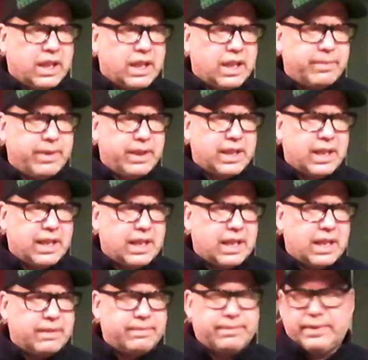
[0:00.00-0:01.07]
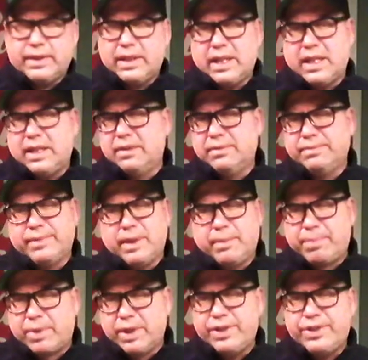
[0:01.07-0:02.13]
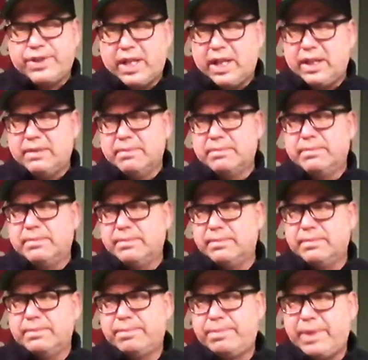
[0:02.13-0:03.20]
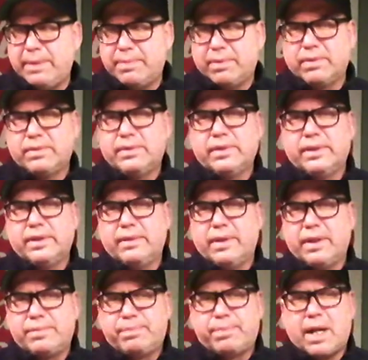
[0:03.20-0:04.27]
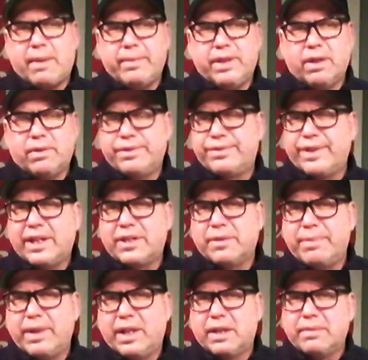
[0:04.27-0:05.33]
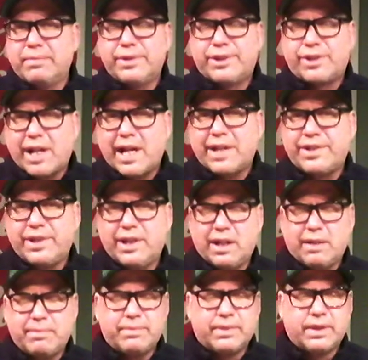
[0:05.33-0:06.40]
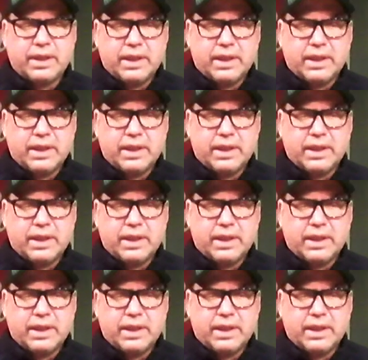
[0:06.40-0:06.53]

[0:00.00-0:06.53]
I mean, I don't appreciate people that probably don't drink the beer and trash it up,